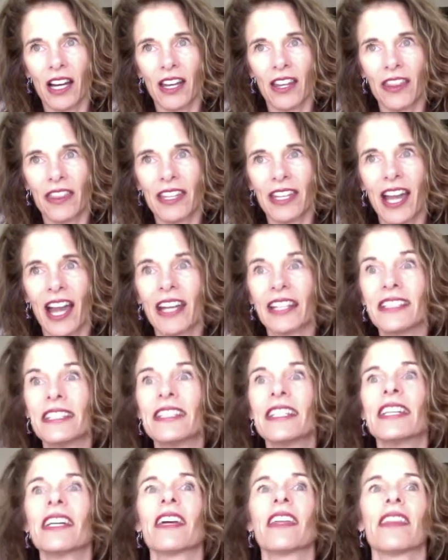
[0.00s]
the
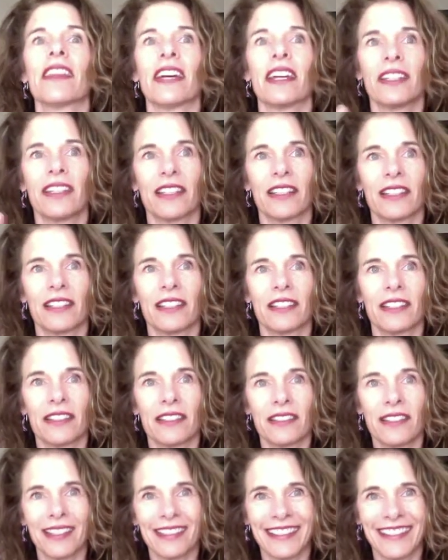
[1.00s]
idea that
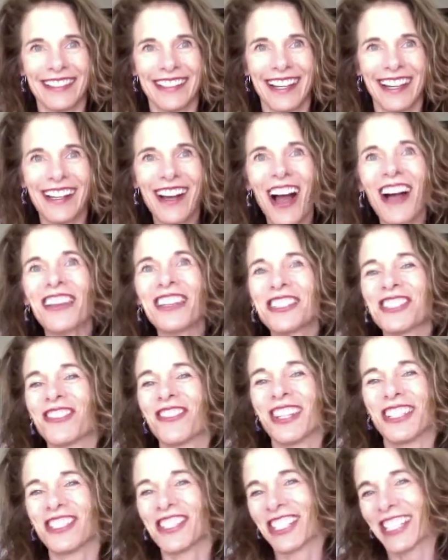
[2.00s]
a college of
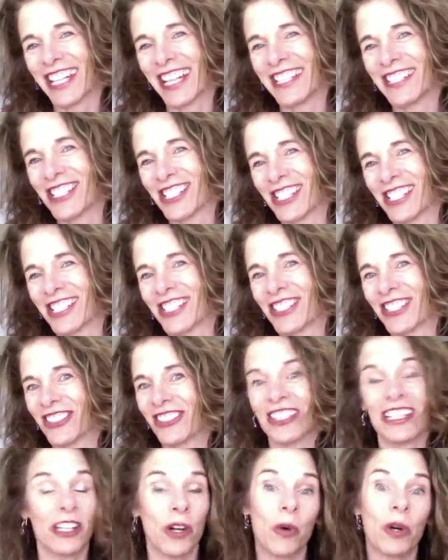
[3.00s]
education
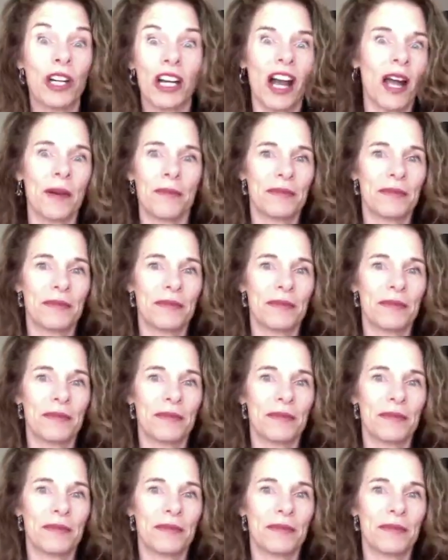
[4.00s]
degree, or